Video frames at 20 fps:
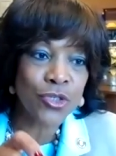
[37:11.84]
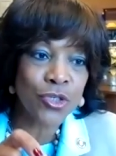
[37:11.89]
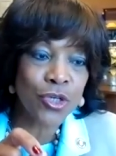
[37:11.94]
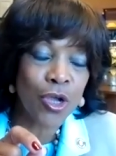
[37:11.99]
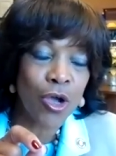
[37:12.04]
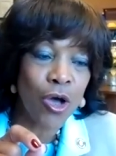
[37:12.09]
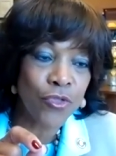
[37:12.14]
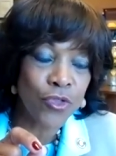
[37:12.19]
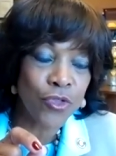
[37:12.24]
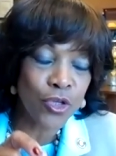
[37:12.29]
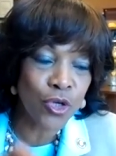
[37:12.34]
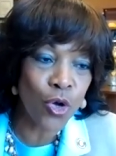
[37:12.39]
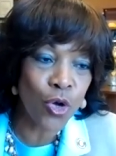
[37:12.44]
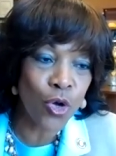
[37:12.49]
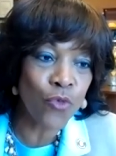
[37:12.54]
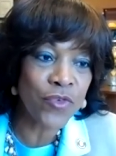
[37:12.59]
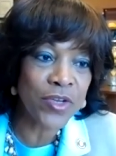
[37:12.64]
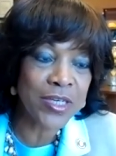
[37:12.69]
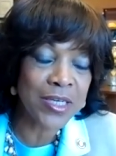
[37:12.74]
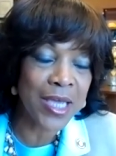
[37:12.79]
called the
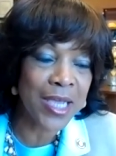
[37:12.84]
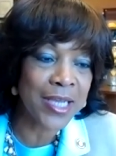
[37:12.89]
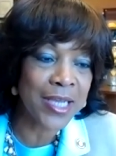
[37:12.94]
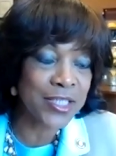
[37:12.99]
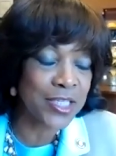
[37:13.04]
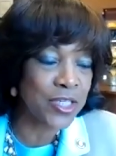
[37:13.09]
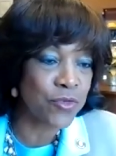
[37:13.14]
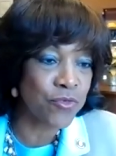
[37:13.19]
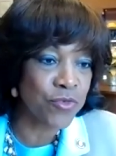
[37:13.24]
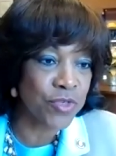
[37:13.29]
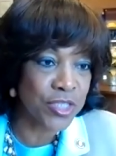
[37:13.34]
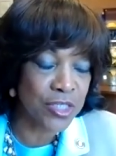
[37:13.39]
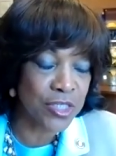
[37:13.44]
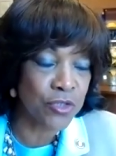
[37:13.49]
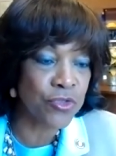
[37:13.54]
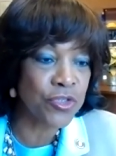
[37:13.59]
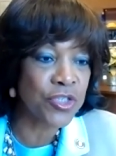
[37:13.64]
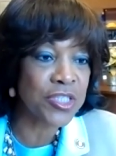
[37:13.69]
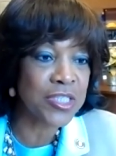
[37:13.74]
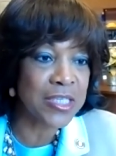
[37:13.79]
COVID-19
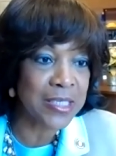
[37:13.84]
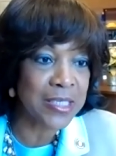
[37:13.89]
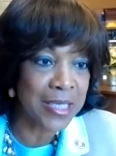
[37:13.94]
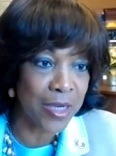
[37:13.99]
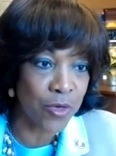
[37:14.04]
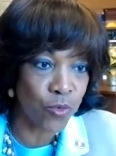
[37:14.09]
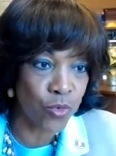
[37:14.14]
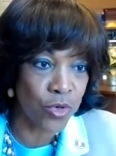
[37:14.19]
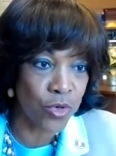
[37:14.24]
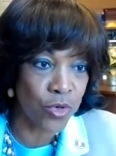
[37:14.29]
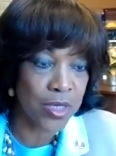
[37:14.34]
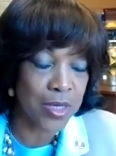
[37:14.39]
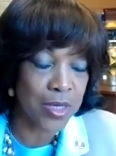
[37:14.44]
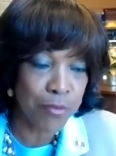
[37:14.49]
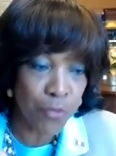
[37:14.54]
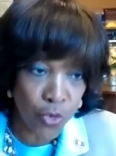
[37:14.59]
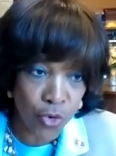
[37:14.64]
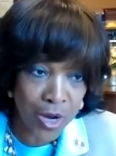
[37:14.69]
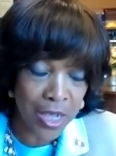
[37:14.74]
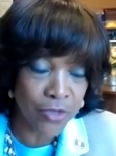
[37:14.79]
Resiliency Network, and
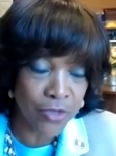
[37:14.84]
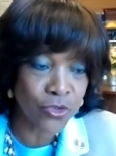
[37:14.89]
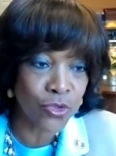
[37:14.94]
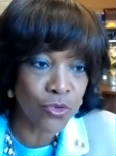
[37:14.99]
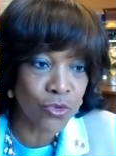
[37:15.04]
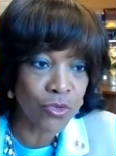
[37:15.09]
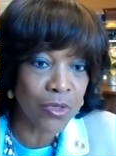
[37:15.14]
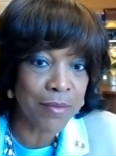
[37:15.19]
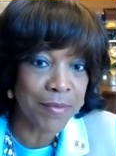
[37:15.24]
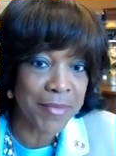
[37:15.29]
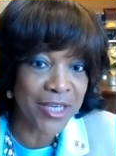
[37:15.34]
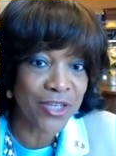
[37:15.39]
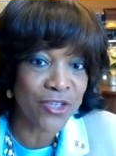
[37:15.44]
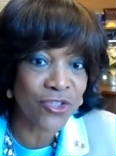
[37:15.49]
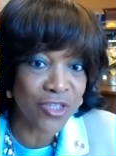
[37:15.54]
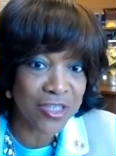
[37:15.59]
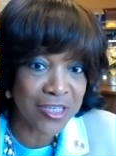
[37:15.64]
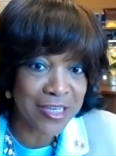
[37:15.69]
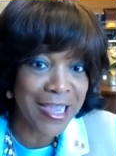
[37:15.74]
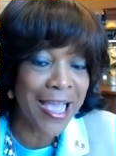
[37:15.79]
Morehouse School of
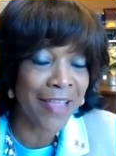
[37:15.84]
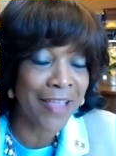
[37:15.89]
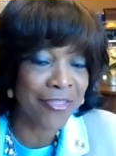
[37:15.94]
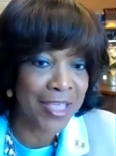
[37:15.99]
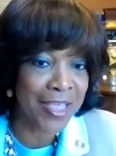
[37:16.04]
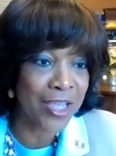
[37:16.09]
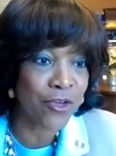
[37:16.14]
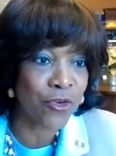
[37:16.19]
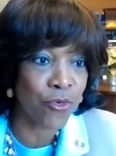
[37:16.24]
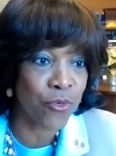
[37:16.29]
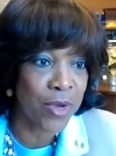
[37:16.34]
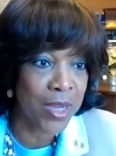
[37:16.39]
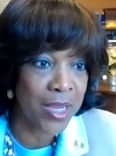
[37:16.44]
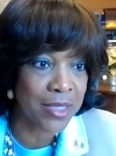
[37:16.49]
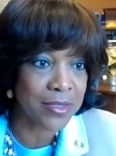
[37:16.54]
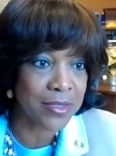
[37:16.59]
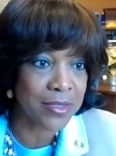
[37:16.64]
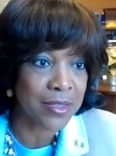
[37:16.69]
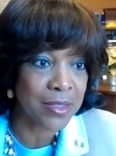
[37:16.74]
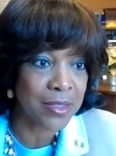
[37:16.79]
Medicine got that grant.
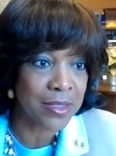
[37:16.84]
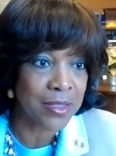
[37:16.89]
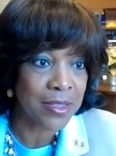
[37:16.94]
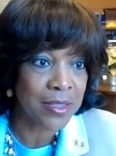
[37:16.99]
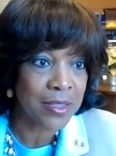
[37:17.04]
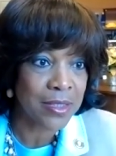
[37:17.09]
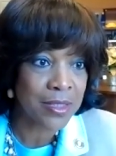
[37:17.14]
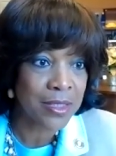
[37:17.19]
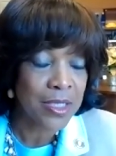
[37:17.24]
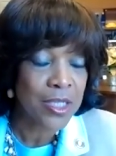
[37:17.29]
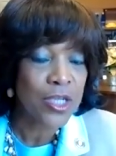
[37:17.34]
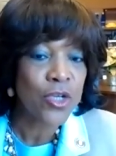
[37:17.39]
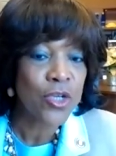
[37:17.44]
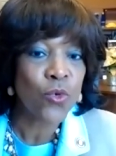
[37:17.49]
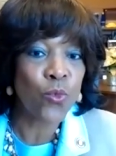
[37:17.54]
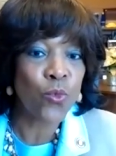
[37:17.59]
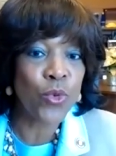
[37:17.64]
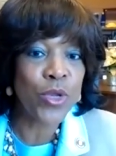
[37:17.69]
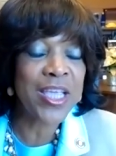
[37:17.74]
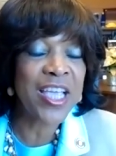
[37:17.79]

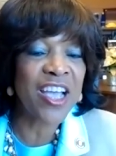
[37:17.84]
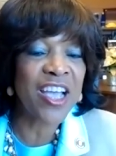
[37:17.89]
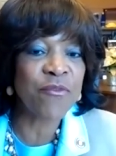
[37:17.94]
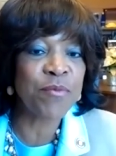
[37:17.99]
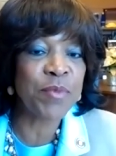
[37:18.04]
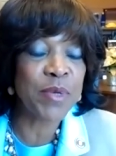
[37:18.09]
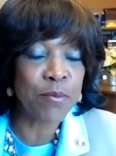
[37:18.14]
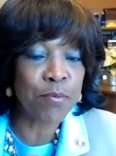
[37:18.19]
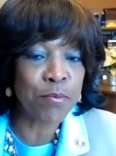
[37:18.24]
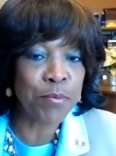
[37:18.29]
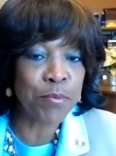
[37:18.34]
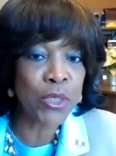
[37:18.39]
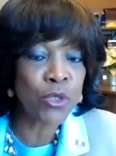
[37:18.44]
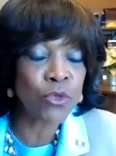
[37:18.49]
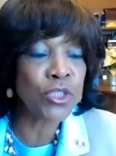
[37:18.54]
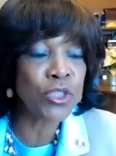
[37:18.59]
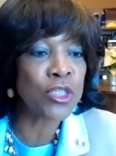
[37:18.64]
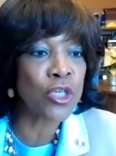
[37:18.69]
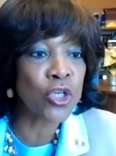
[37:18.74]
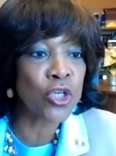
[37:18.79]
We have been
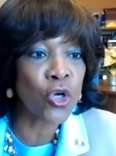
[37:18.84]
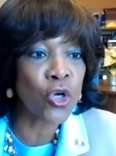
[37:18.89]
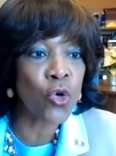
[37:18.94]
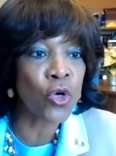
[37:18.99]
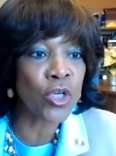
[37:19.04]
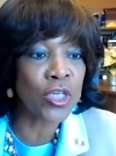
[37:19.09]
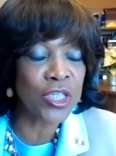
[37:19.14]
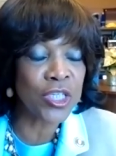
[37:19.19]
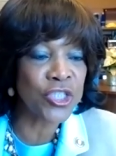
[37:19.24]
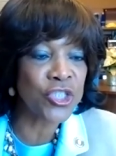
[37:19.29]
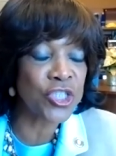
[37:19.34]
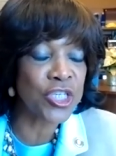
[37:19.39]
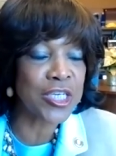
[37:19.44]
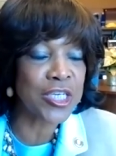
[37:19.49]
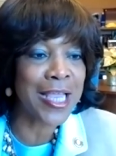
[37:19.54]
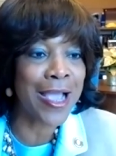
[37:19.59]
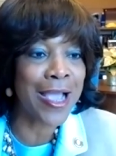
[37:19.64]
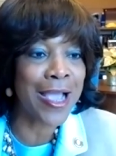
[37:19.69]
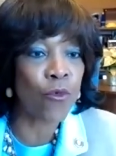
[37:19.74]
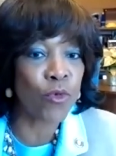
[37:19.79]
building a coalition
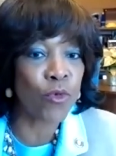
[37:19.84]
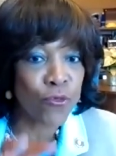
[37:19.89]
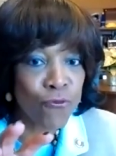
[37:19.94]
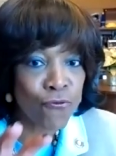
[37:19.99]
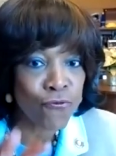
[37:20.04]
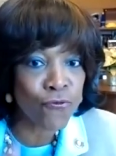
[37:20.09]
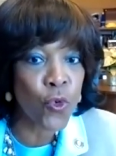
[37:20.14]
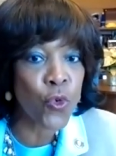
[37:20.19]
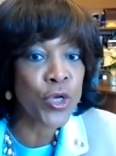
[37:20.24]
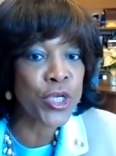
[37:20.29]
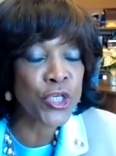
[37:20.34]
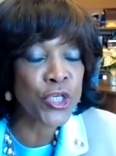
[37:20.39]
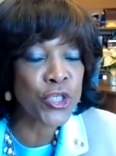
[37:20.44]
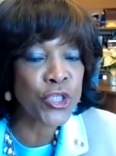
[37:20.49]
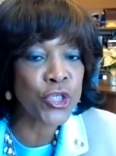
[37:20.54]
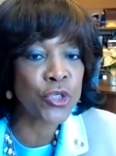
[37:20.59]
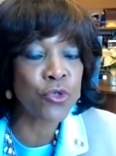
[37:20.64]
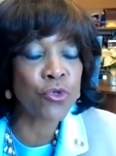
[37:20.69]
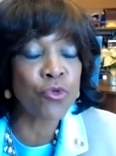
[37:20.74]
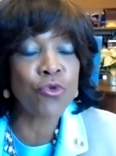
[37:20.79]
now with
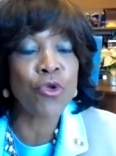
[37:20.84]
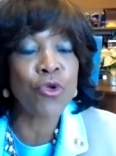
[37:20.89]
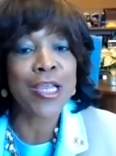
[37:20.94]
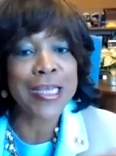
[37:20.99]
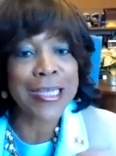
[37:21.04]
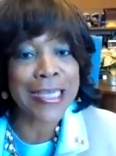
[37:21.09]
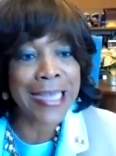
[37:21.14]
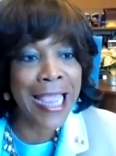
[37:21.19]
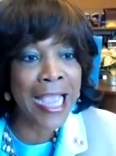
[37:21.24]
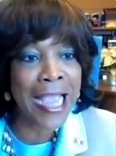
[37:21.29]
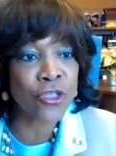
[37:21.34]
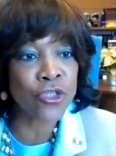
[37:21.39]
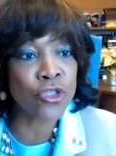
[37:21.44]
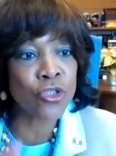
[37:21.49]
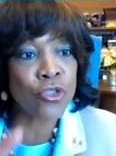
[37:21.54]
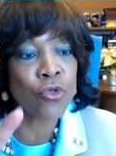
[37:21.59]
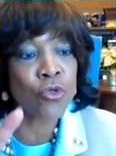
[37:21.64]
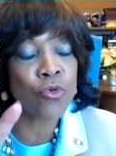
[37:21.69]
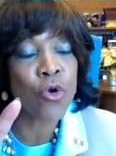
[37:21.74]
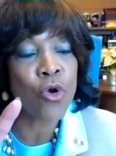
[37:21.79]
42
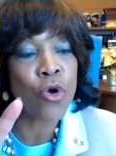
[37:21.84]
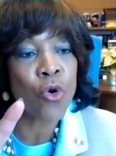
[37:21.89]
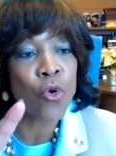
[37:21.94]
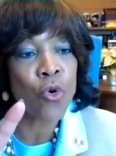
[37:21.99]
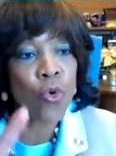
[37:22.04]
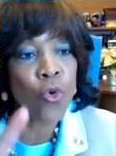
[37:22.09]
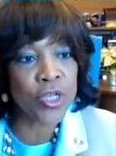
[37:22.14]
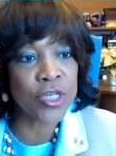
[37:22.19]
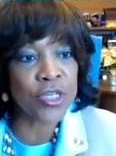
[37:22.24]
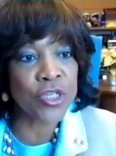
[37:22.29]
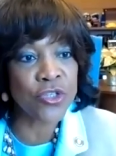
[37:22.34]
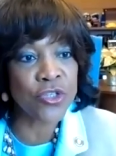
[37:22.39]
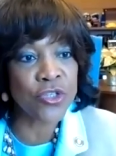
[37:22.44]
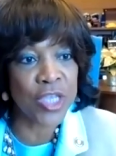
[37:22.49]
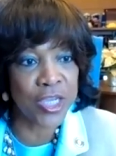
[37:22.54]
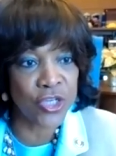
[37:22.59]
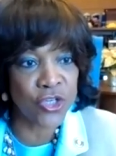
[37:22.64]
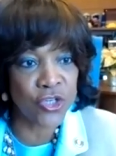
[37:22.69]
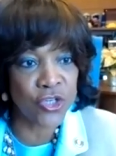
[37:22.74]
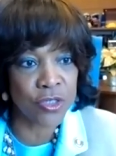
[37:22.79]
national
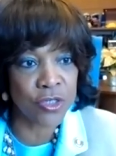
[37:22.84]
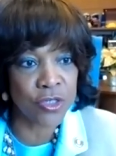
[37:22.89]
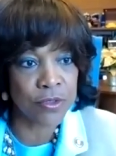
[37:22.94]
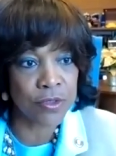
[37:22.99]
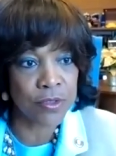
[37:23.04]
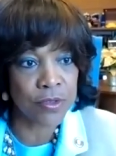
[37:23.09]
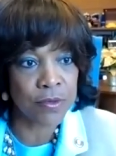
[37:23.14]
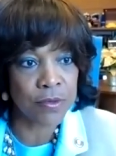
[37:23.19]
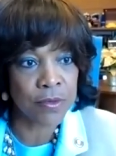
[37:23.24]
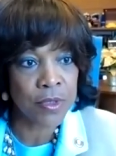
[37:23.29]
organizations